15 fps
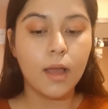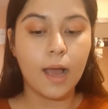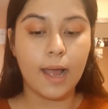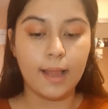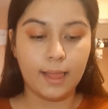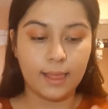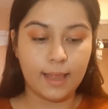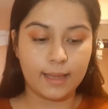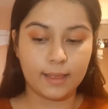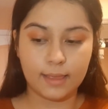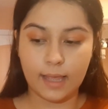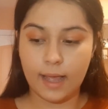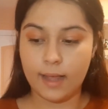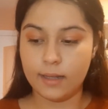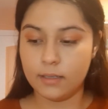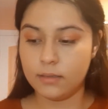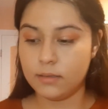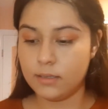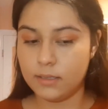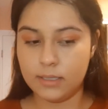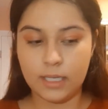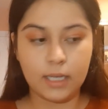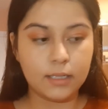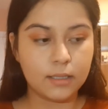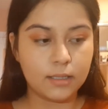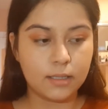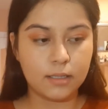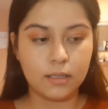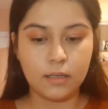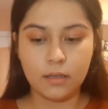I let that
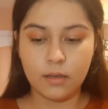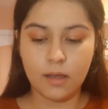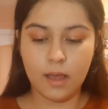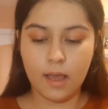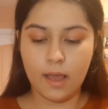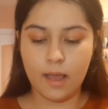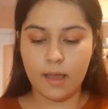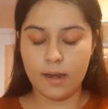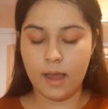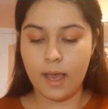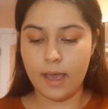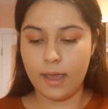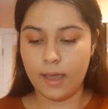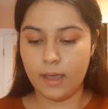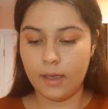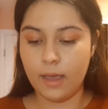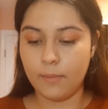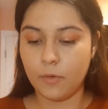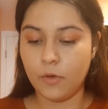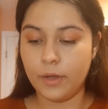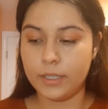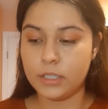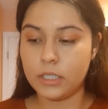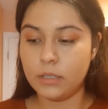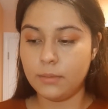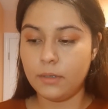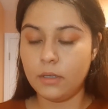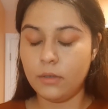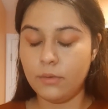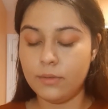sit, and I am going to
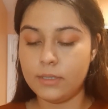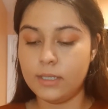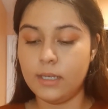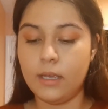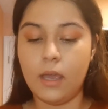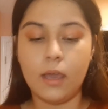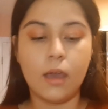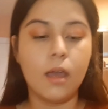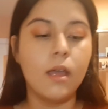be using